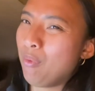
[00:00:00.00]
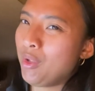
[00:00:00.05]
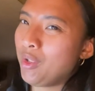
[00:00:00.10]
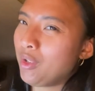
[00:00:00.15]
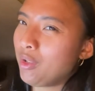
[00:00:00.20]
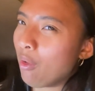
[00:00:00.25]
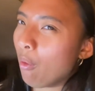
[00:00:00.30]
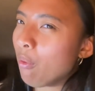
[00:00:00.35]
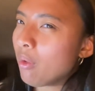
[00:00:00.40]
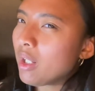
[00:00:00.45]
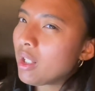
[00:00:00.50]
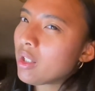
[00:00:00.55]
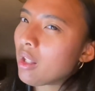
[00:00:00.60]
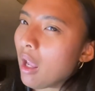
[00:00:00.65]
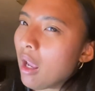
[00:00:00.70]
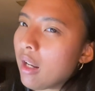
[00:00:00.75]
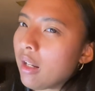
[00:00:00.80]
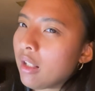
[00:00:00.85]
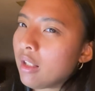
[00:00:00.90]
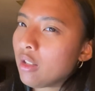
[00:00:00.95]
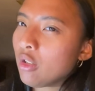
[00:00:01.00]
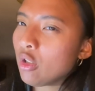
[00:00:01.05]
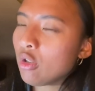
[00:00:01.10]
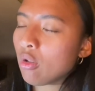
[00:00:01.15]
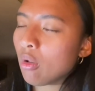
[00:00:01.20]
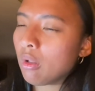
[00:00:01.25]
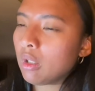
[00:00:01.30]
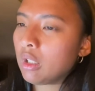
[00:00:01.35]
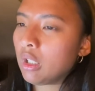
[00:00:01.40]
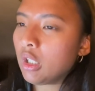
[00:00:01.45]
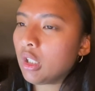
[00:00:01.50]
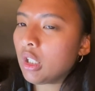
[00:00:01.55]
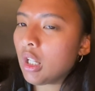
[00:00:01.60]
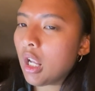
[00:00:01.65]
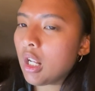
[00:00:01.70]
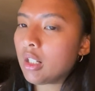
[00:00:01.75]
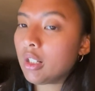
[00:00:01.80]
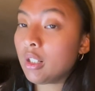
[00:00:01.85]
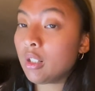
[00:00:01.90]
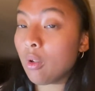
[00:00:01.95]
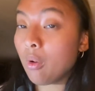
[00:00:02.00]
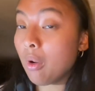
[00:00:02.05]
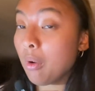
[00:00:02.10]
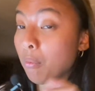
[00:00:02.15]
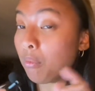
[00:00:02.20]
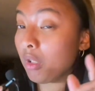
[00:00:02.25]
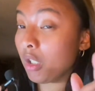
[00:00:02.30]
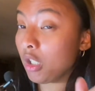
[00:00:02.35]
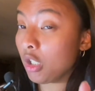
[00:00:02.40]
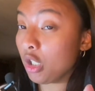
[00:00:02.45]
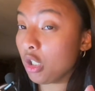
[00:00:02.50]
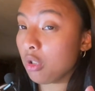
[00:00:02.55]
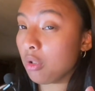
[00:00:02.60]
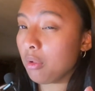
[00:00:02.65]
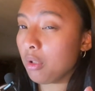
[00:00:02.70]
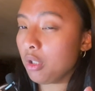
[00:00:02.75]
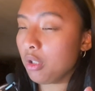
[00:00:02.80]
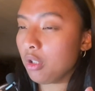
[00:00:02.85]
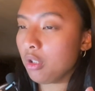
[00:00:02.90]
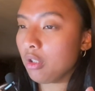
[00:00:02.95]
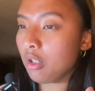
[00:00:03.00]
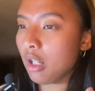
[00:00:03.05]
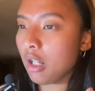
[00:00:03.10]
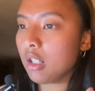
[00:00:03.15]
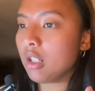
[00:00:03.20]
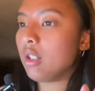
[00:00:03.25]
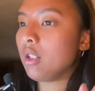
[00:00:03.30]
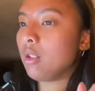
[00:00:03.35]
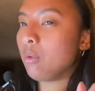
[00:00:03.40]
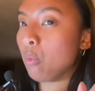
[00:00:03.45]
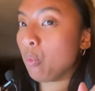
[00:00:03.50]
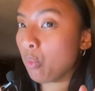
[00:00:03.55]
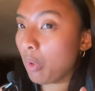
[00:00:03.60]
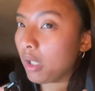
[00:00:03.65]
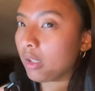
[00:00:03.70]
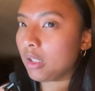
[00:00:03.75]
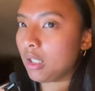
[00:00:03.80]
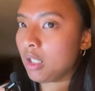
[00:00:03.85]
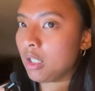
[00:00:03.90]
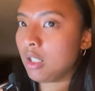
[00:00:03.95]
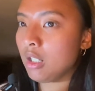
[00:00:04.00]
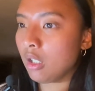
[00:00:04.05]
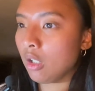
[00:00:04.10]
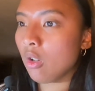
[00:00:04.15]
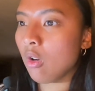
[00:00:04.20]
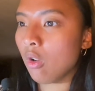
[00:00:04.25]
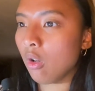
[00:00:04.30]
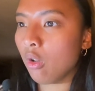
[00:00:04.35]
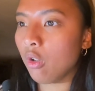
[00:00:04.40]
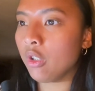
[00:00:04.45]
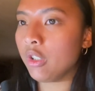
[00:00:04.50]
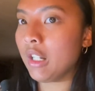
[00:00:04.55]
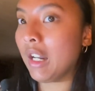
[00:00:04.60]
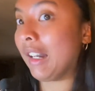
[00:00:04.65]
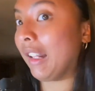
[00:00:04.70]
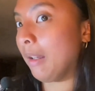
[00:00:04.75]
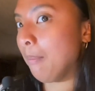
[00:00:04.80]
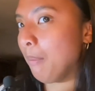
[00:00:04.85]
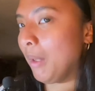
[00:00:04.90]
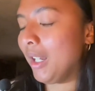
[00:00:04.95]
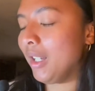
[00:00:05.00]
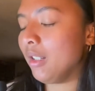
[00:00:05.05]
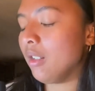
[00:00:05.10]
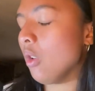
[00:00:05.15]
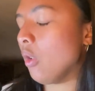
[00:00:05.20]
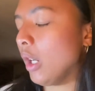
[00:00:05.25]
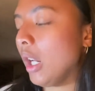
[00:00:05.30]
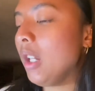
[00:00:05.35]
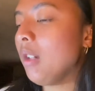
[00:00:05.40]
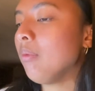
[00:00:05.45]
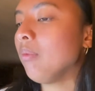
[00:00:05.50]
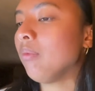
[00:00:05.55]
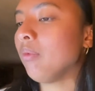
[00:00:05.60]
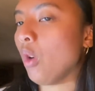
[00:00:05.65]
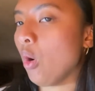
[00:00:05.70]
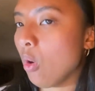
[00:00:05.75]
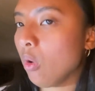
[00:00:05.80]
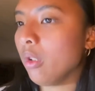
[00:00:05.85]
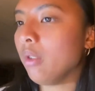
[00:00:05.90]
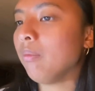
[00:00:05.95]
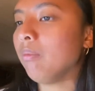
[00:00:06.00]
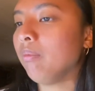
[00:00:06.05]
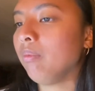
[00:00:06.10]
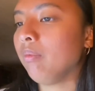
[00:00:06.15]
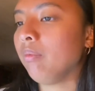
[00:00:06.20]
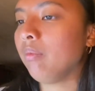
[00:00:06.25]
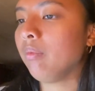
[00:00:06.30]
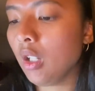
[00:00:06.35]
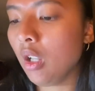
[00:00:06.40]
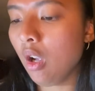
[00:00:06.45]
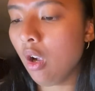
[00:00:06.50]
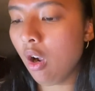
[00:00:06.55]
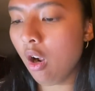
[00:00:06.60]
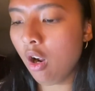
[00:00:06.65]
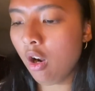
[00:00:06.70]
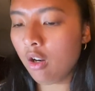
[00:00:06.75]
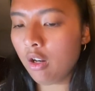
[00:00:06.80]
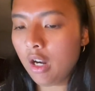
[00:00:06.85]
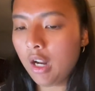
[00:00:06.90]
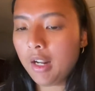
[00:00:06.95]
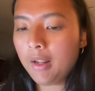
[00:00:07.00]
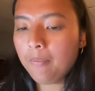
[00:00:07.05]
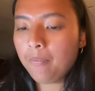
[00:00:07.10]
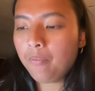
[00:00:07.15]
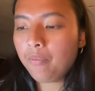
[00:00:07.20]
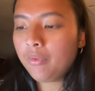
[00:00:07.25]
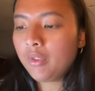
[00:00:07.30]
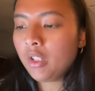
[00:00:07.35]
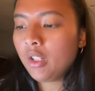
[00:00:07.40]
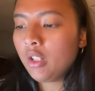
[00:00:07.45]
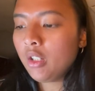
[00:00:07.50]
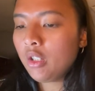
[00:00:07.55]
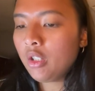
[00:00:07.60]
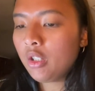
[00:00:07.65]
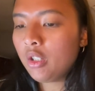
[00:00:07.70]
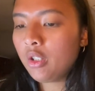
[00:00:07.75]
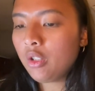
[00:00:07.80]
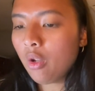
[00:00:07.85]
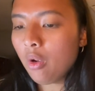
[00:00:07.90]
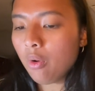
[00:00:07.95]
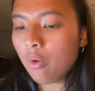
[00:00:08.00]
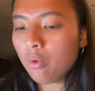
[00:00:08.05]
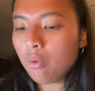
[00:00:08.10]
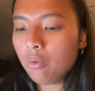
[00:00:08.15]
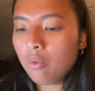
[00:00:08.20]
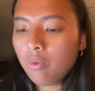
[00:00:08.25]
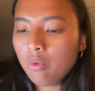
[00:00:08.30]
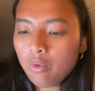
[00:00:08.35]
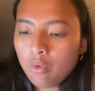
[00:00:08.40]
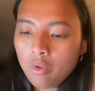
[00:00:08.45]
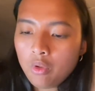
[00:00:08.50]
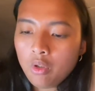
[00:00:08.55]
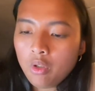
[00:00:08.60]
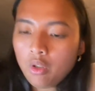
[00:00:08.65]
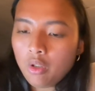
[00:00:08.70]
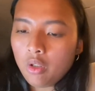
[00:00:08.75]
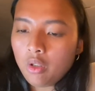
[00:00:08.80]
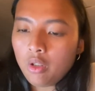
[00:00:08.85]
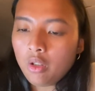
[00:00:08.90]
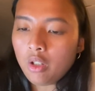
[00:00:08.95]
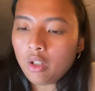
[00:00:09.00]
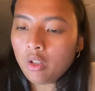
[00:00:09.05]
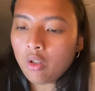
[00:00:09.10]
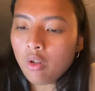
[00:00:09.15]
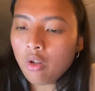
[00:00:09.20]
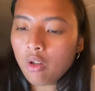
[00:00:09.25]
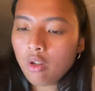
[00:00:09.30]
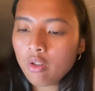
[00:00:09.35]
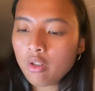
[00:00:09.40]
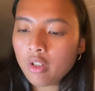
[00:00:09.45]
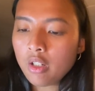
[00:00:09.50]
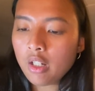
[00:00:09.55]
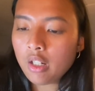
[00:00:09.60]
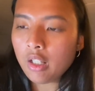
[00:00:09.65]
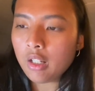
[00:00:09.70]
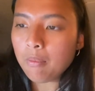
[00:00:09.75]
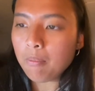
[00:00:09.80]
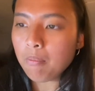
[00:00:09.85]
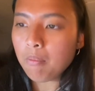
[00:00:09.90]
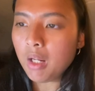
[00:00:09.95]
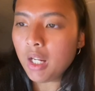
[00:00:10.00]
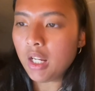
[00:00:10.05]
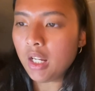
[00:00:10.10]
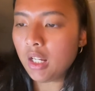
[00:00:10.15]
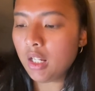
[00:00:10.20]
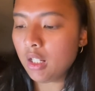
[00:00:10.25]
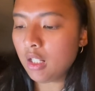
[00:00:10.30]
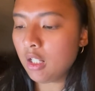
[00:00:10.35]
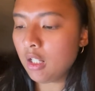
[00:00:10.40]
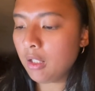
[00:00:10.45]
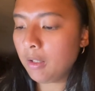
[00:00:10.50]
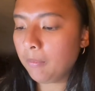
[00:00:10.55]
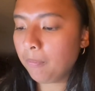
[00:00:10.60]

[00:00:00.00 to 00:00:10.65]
so excited to show it to you guys. So I'm gonna show it to you guys what is the color that I made. Okay, hold on. All right, so the color that I made,